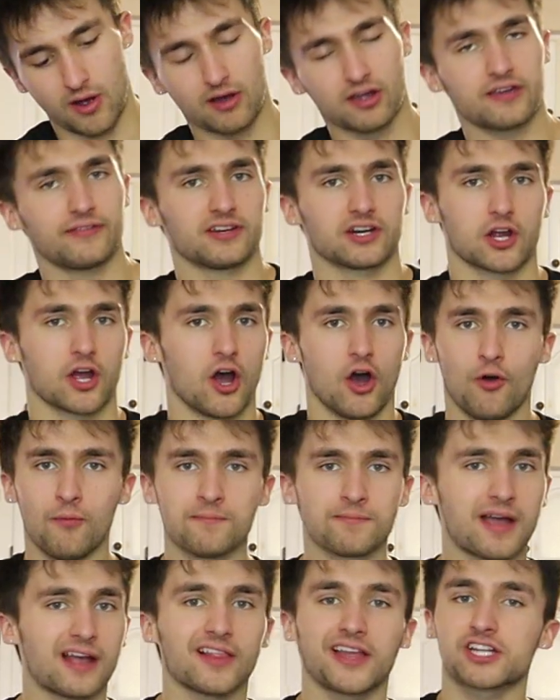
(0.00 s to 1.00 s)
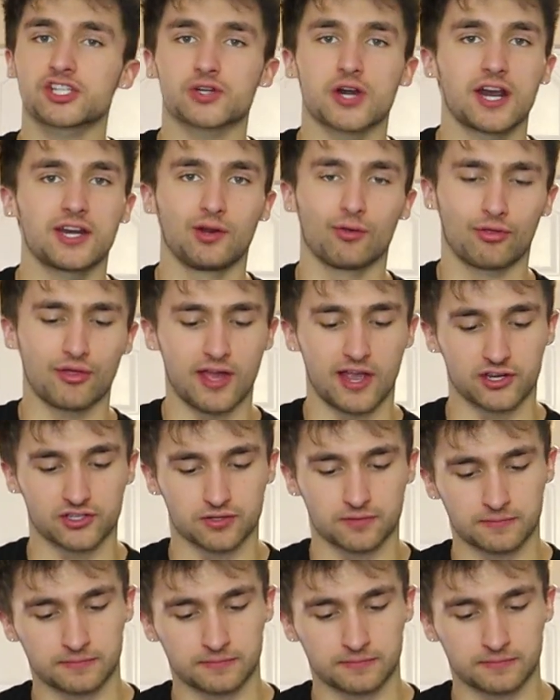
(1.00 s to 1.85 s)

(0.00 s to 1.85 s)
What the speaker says: I'll give it a go. I like trying new things.